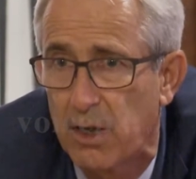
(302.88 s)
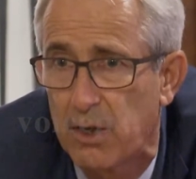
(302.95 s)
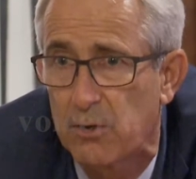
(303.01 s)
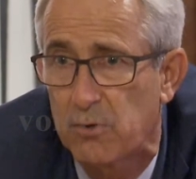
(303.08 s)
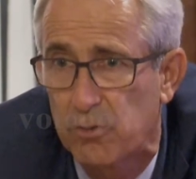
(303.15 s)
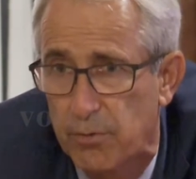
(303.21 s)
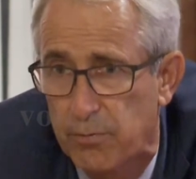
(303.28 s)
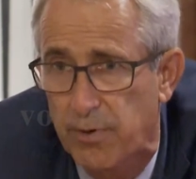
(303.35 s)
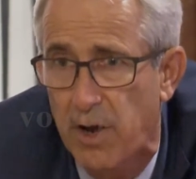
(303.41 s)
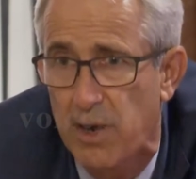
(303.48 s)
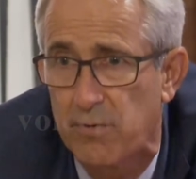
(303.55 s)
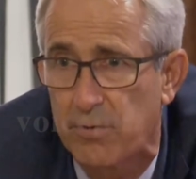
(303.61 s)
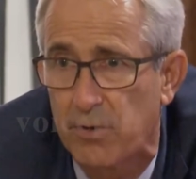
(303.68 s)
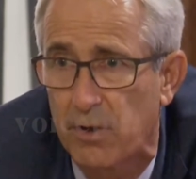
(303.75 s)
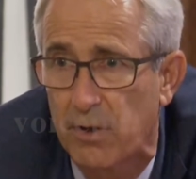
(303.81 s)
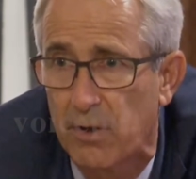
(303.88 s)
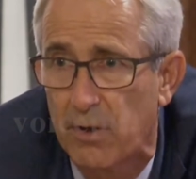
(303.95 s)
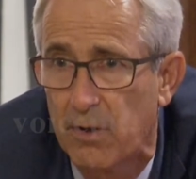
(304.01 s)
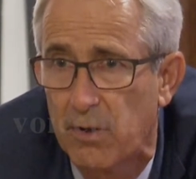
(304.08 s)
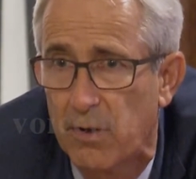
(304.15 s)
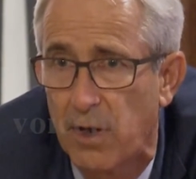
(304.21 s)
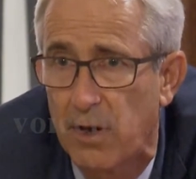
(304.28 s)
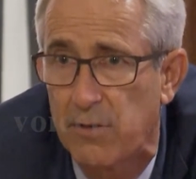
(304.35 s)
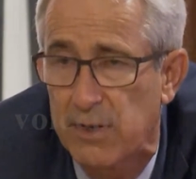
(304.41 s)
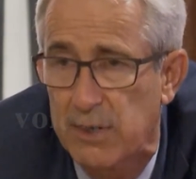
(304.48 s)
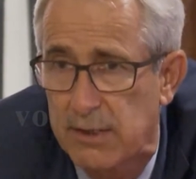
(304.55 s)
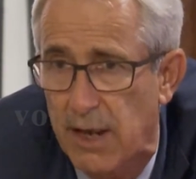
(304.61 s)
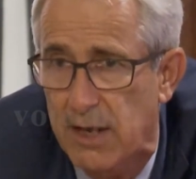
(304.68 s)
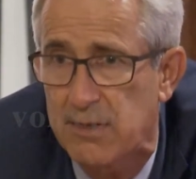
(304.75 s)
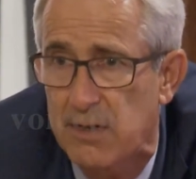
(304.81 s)
survivor. And I think
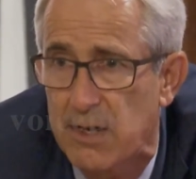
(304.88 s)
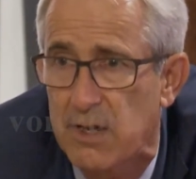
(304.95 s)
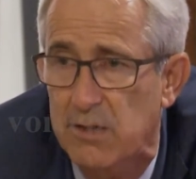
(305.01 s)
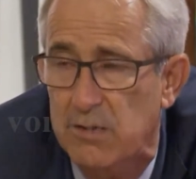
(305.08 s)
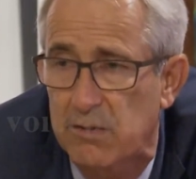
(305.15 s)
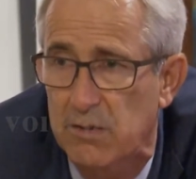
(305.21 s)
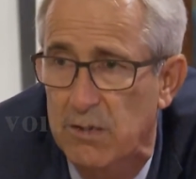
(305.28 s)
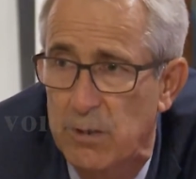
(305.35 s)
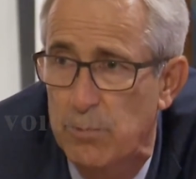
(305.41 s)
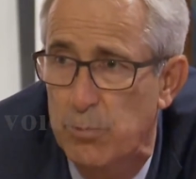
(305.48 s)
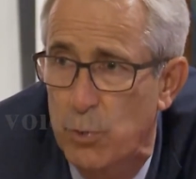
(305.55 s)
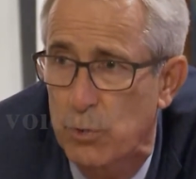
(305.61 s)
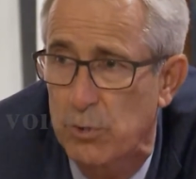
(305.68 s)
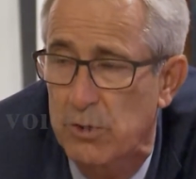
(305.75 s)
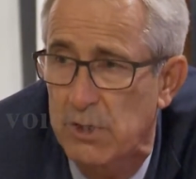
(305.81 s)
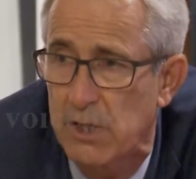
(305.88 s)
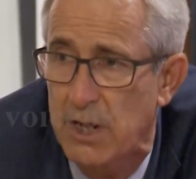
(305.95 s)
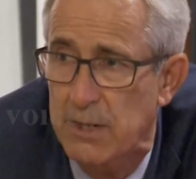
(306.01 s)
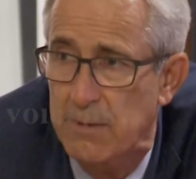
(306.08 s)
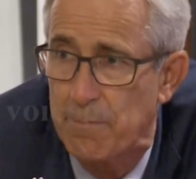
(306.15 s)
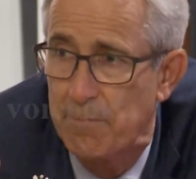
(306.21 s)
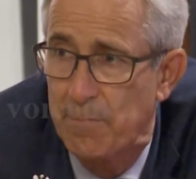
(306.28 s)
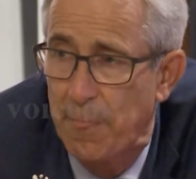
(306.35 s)
that is an important gain.